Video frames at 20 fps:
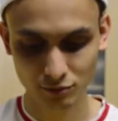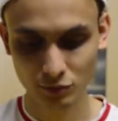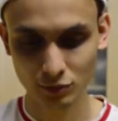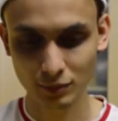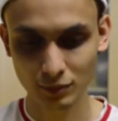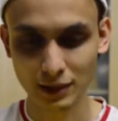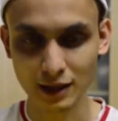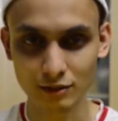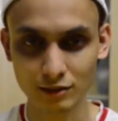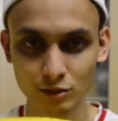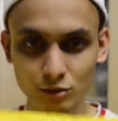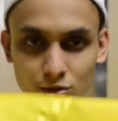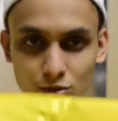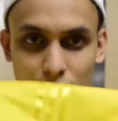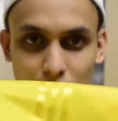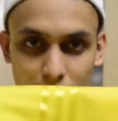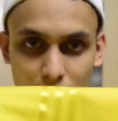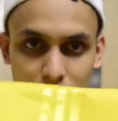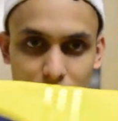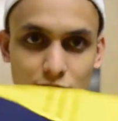let you
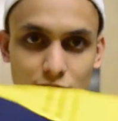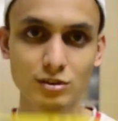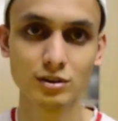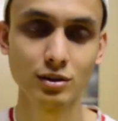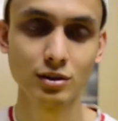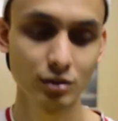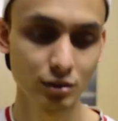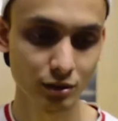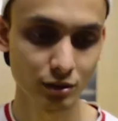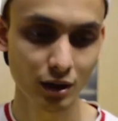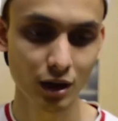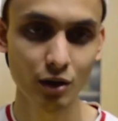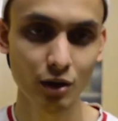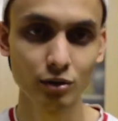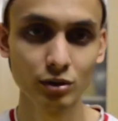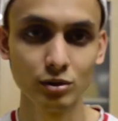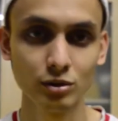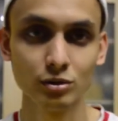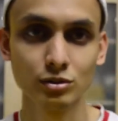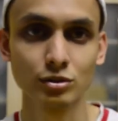guys see how
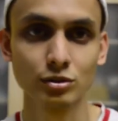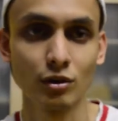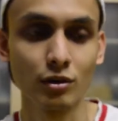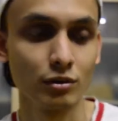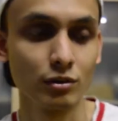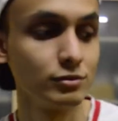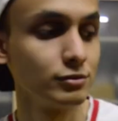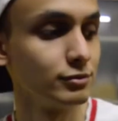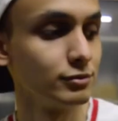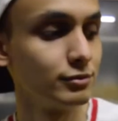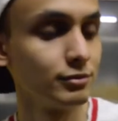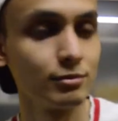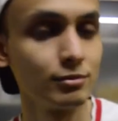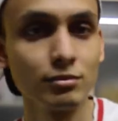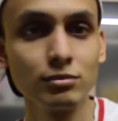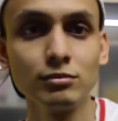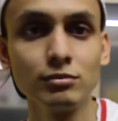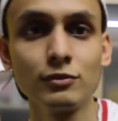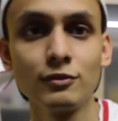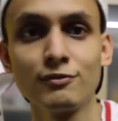it looks on
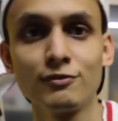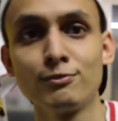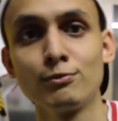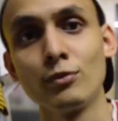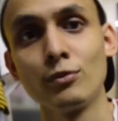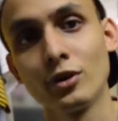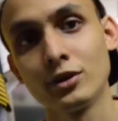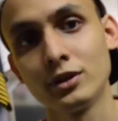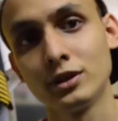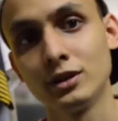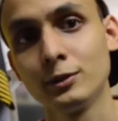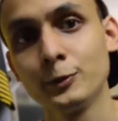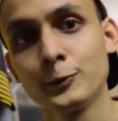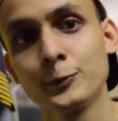body.